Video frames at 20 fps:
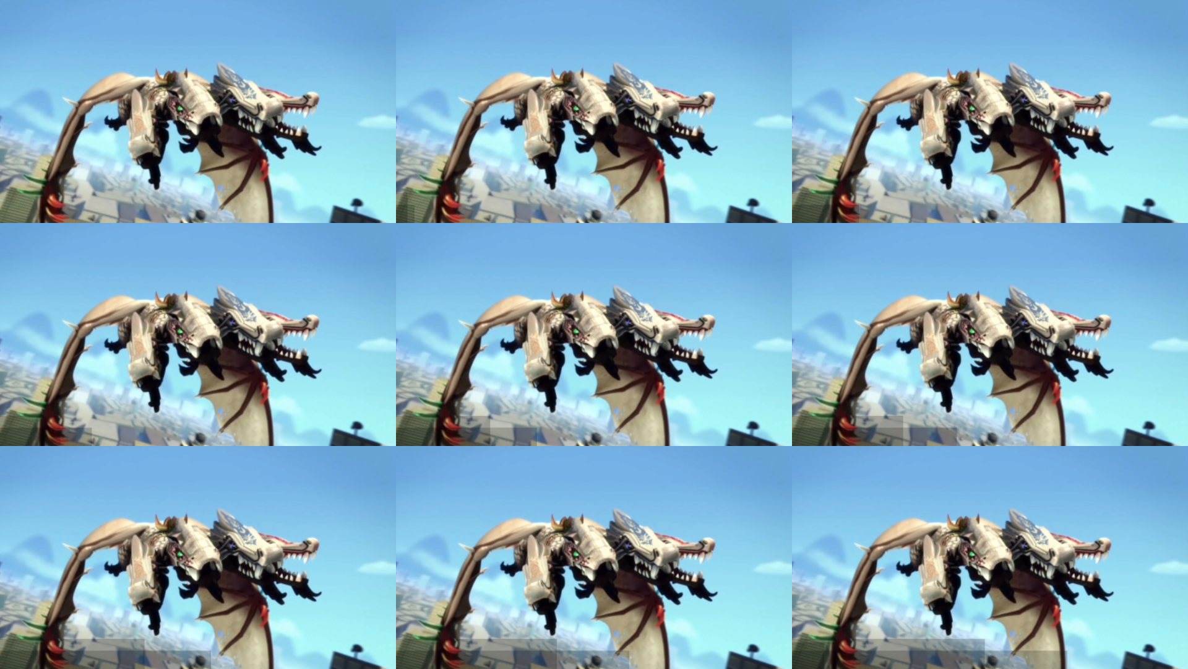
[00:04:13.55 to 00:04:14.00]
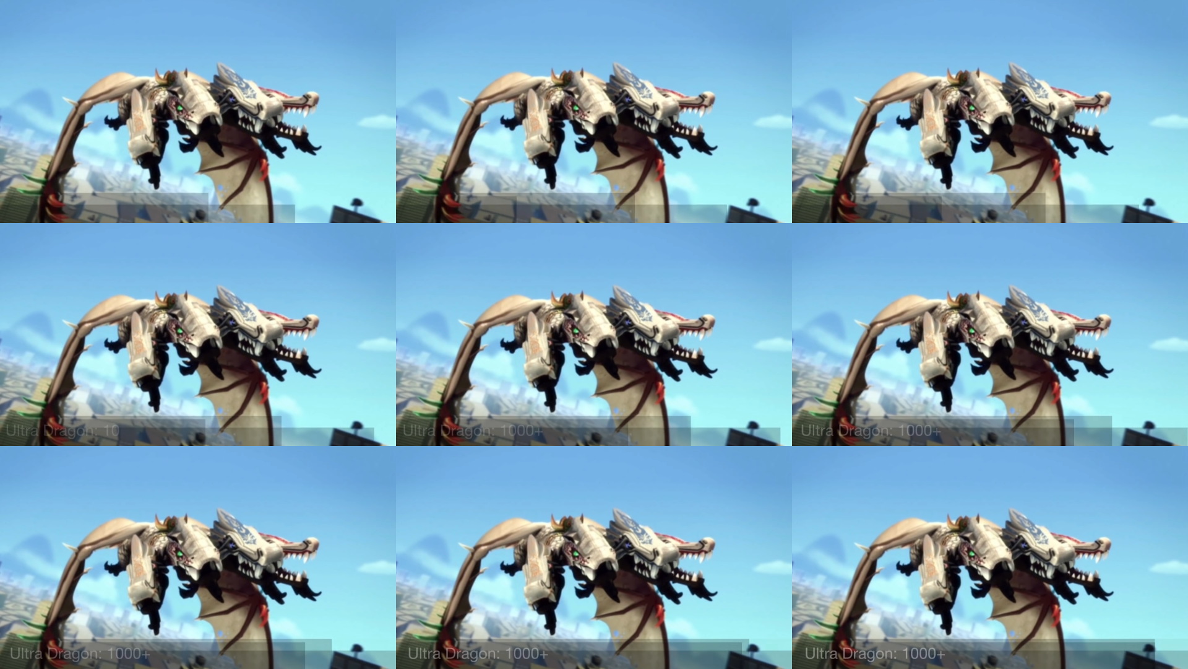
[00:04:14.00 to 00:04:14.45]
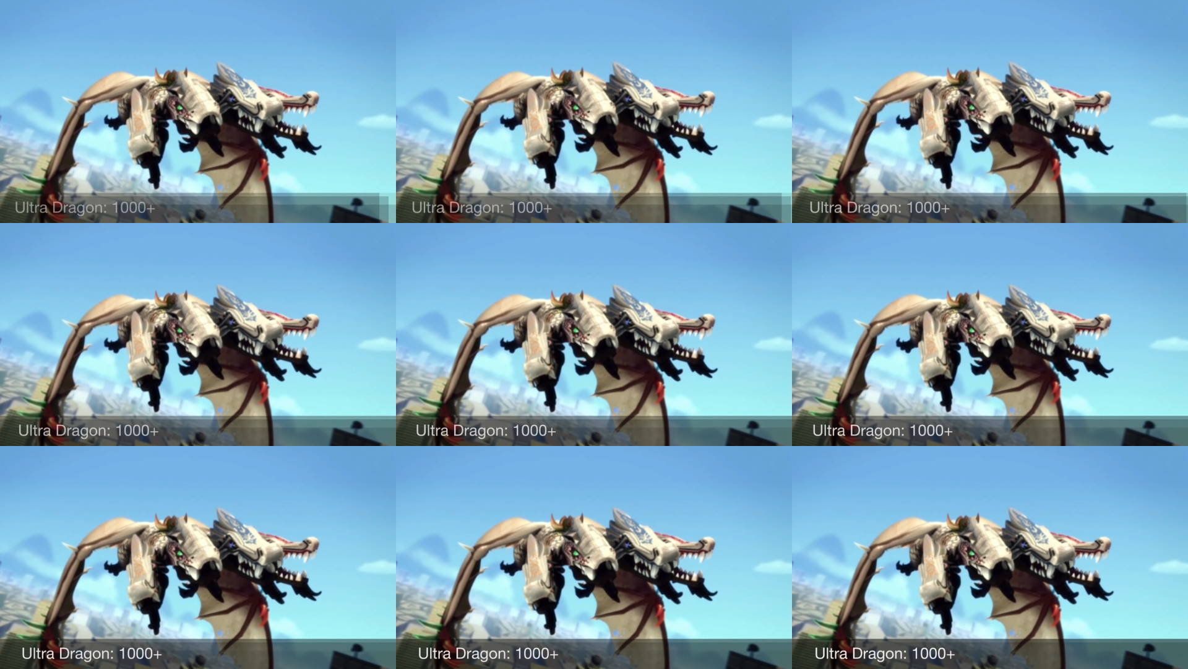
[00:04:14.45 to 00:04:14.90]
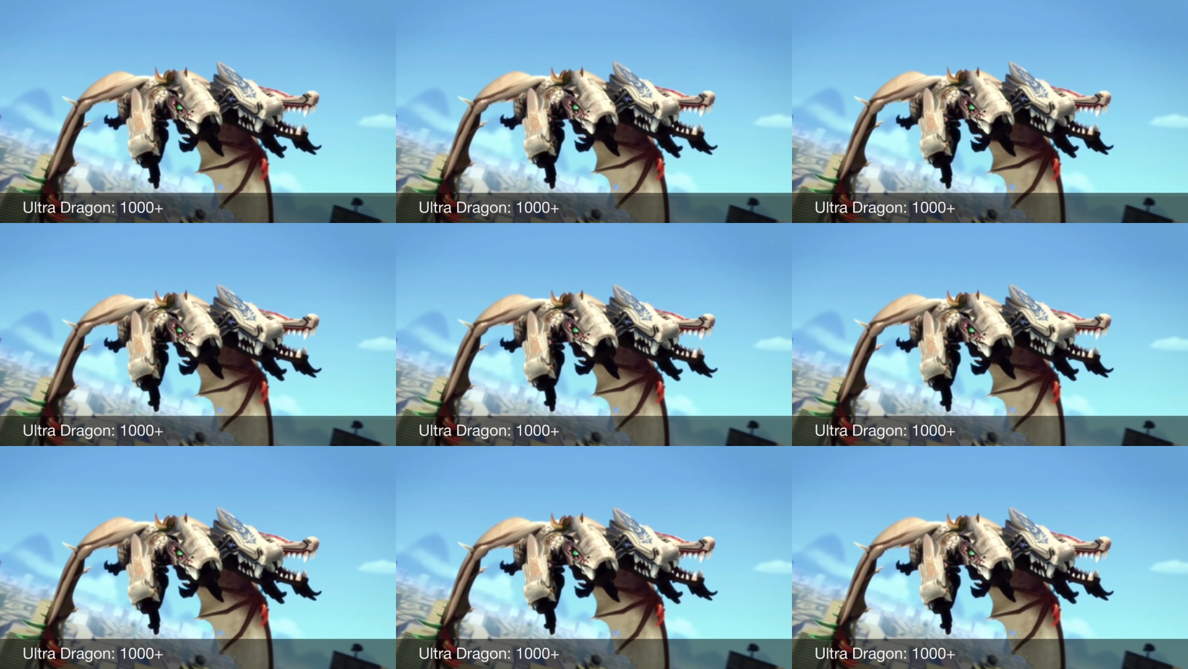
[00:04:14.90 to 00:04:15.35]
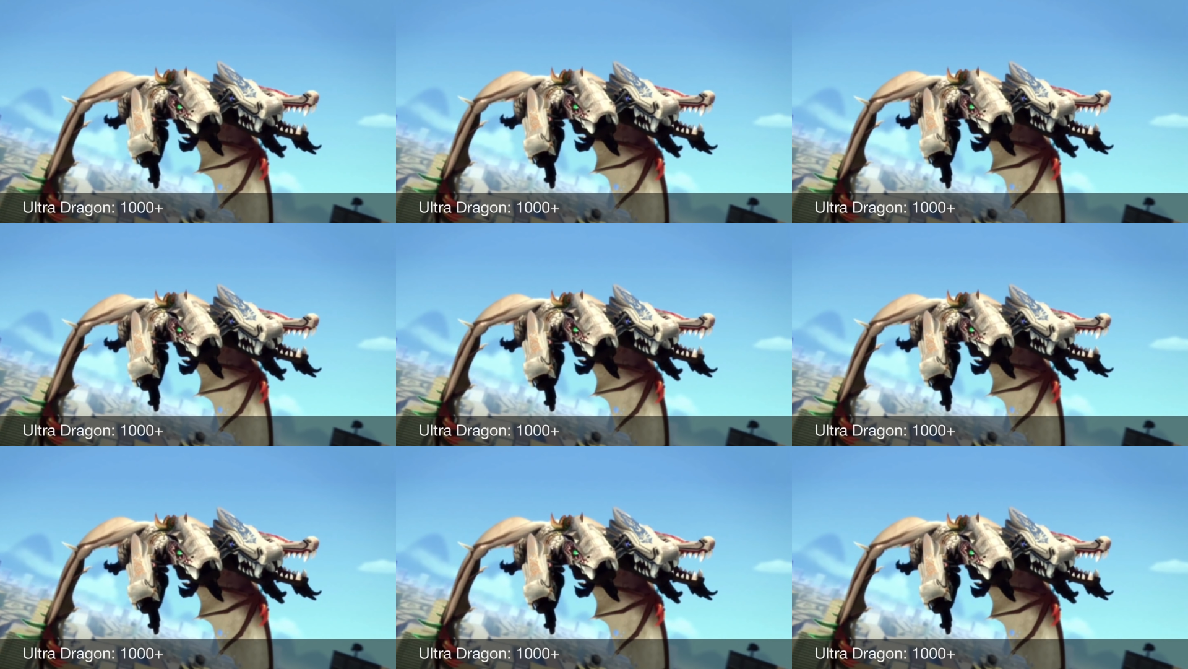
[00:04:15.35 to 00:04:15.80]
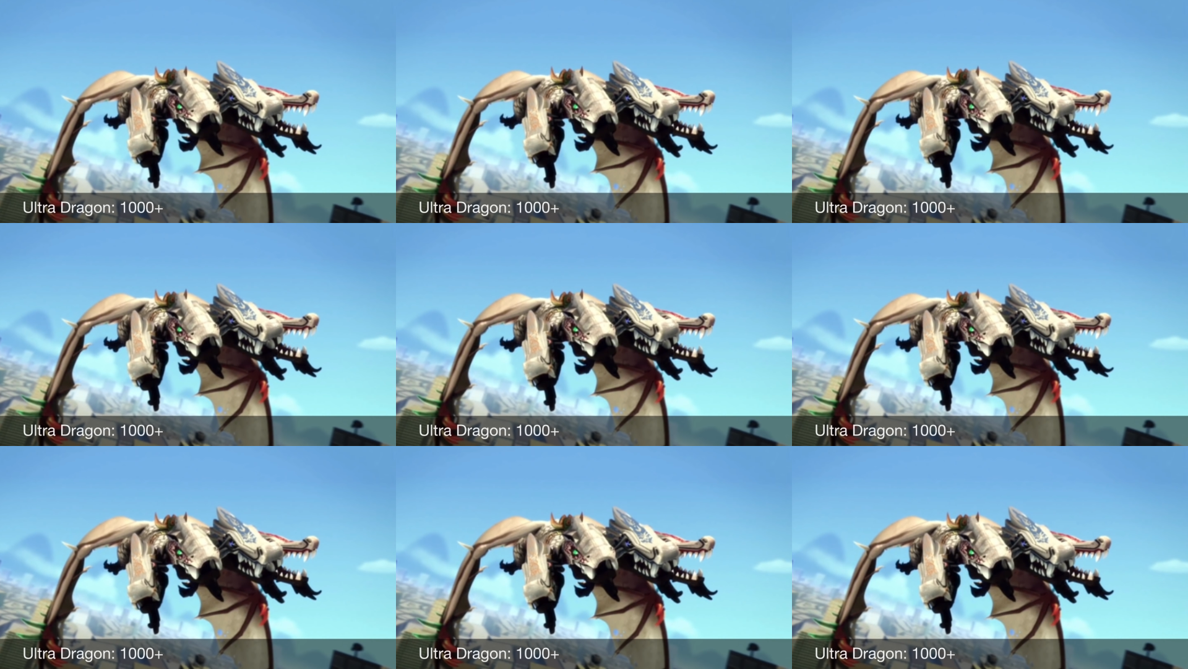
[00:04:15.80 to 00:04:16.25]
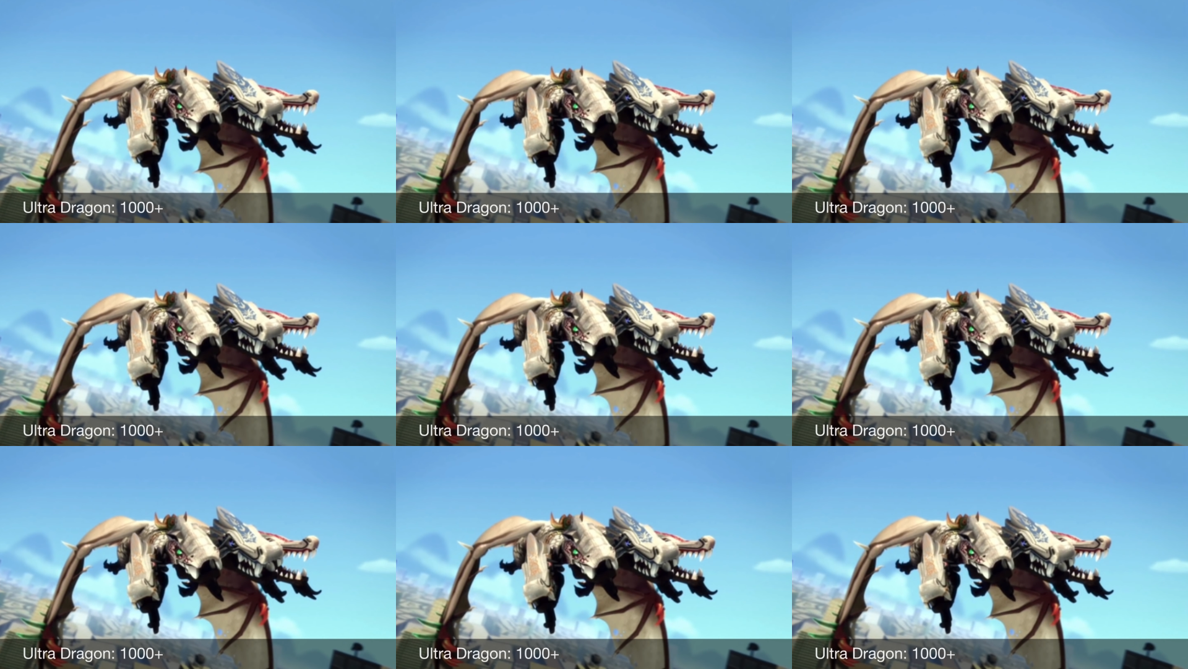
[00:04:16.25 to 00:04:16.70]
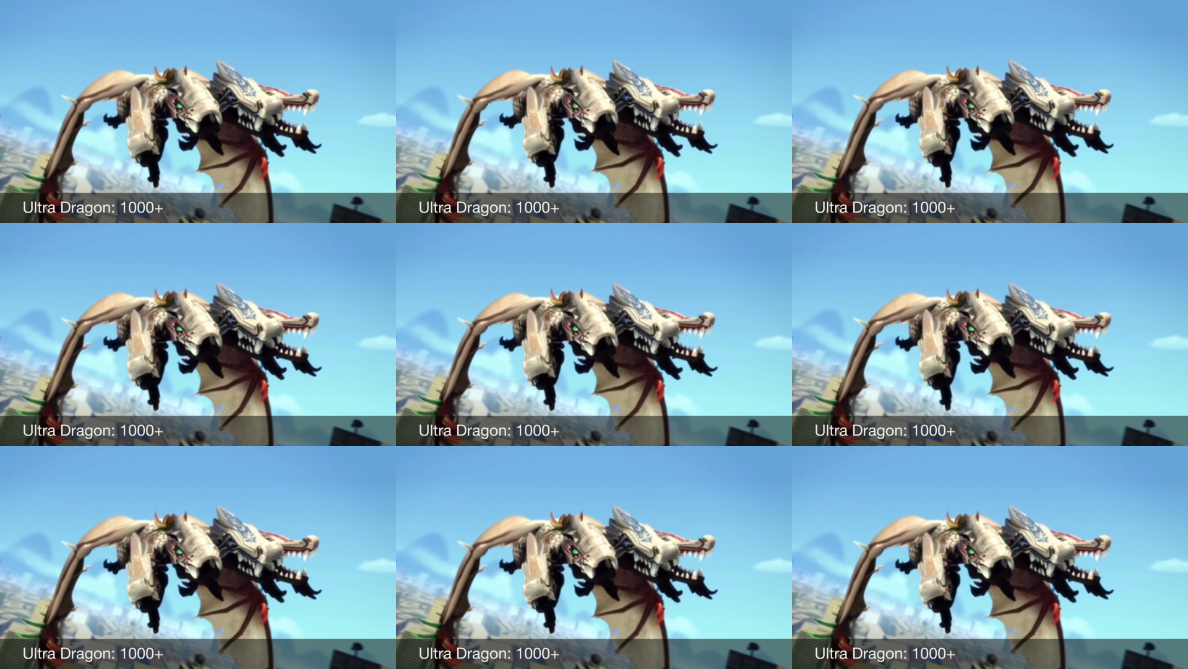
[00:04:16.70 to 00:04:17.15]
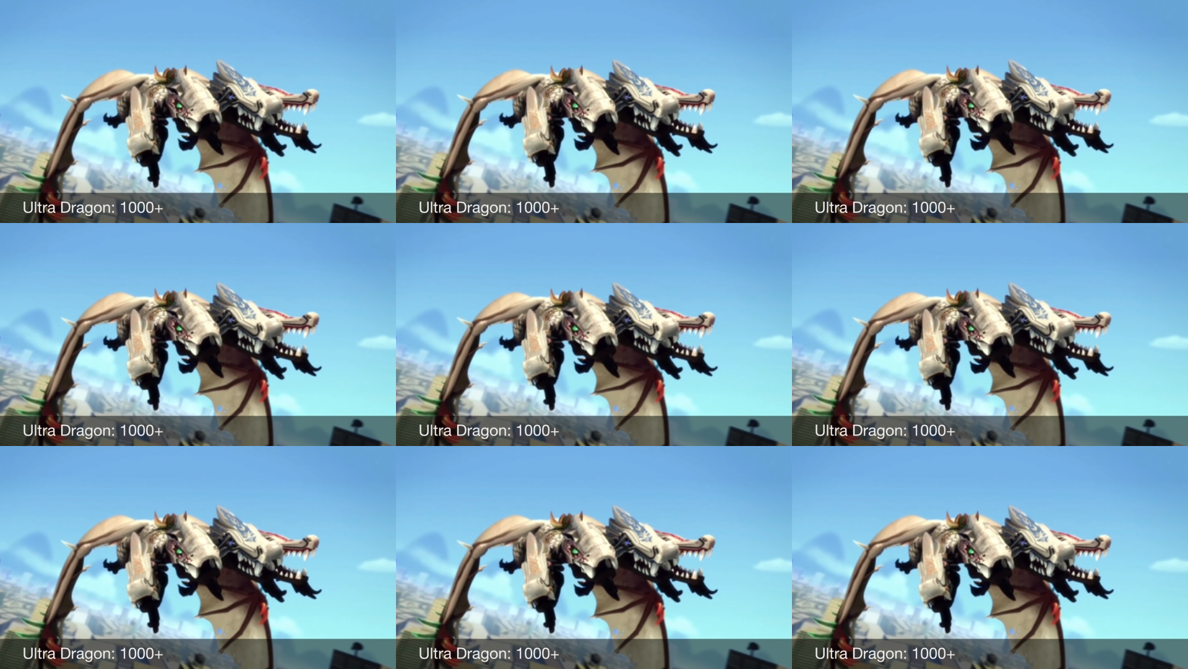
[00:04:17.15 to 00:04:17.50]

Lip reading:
No face is visible, so there are no lips to read.